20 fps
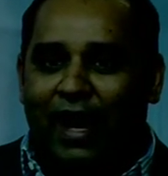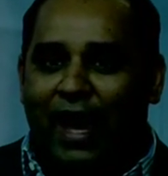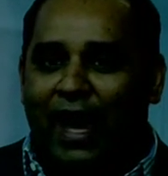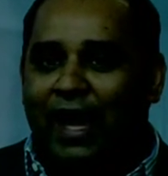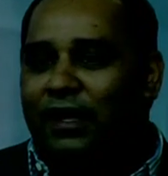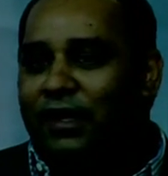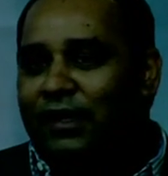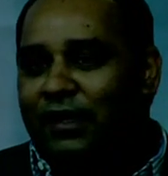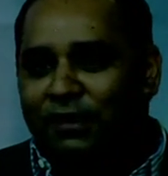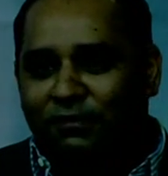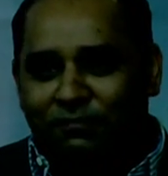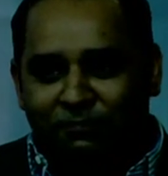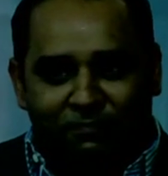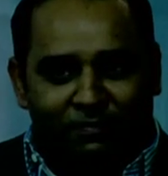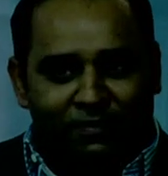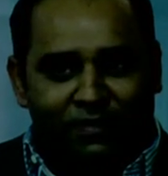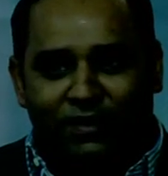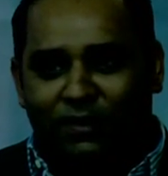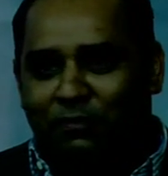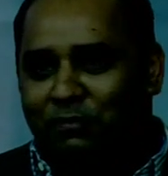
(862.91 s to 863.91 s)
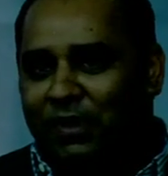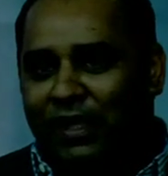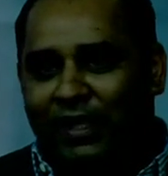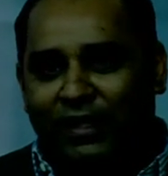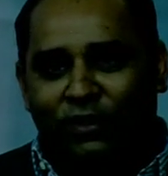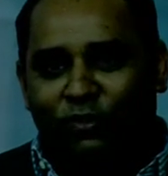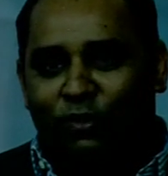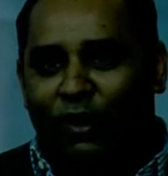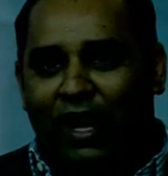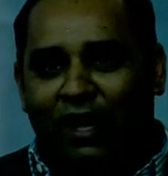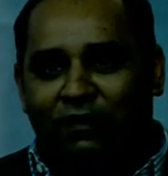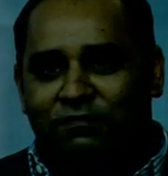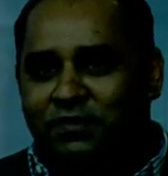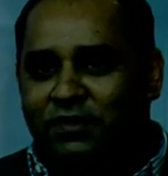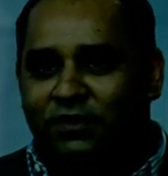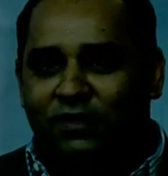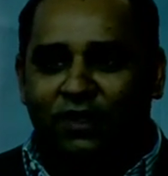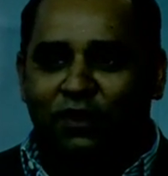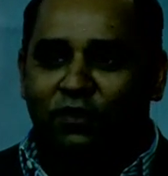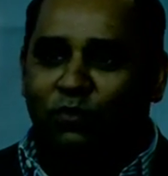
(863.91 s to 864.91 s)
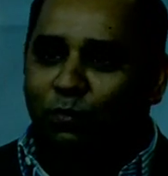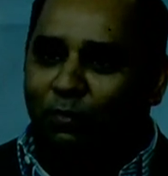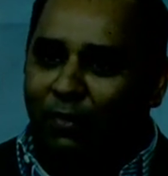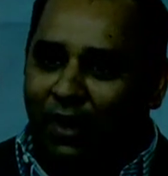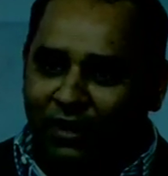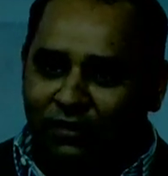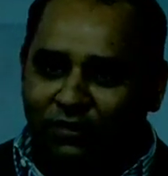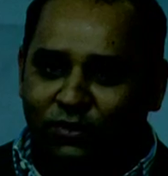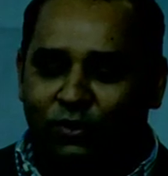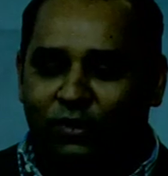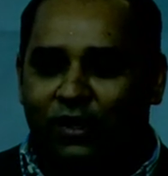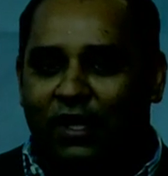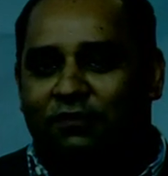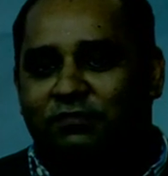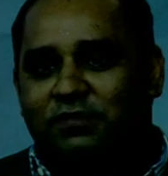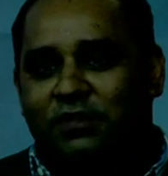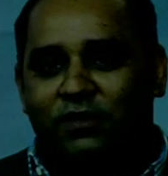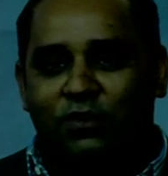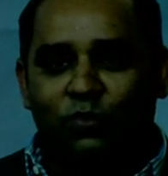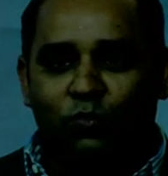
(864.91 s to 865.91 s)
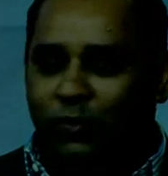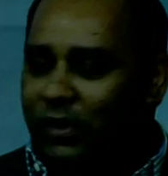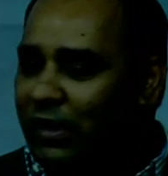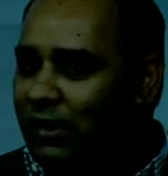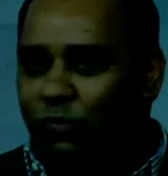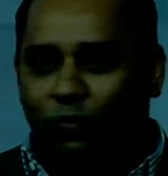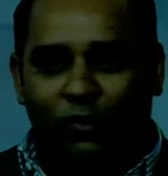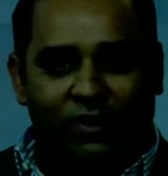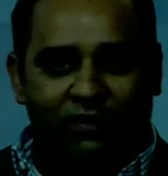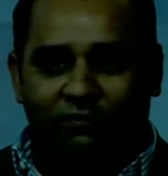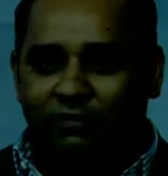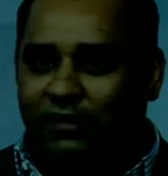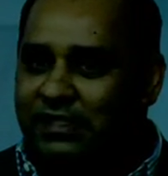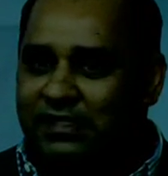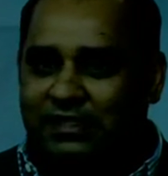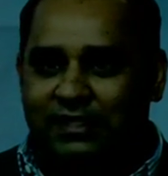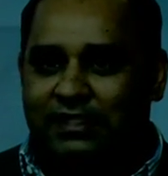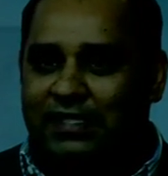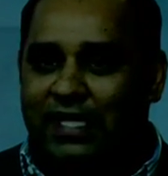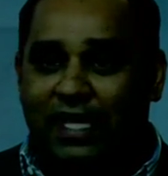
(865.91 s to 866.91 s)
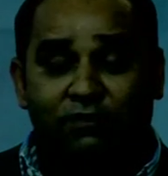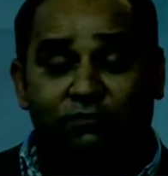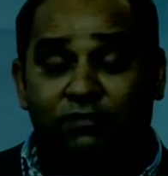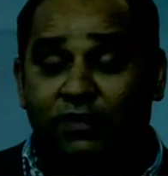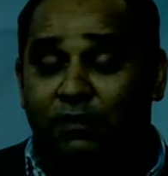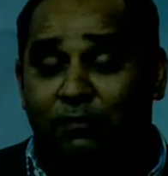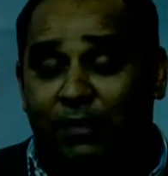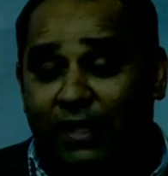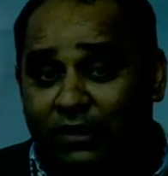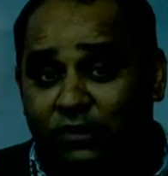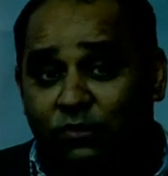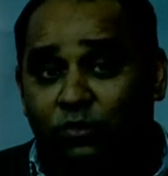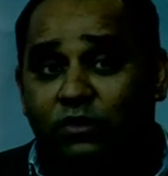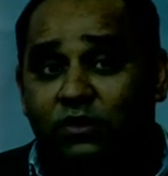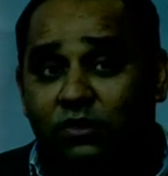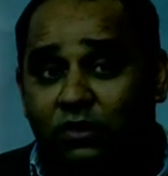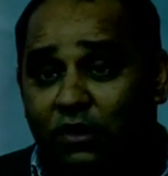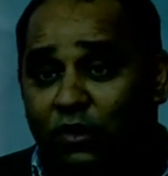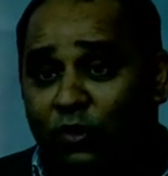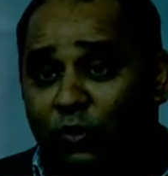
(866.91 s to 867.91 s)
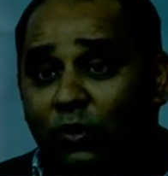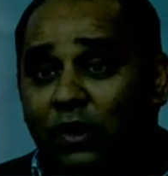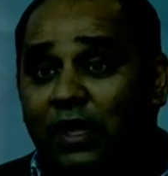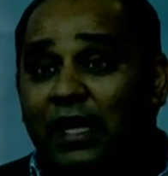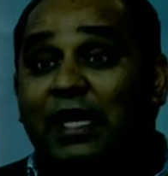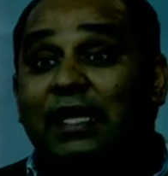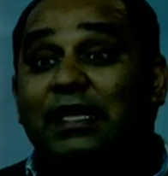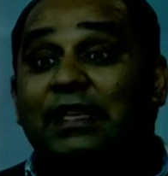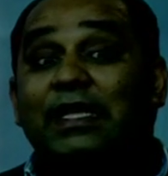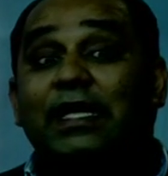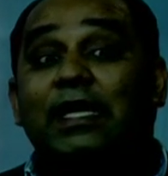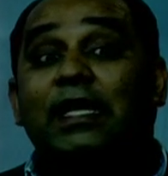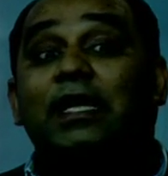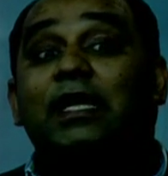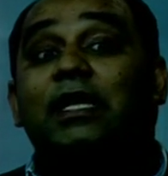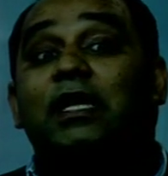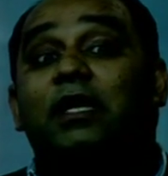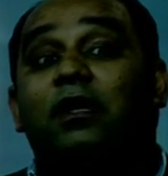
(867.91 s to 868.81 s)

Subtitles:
And if, after a month or after a week, whatever is the time frame, I don't know, they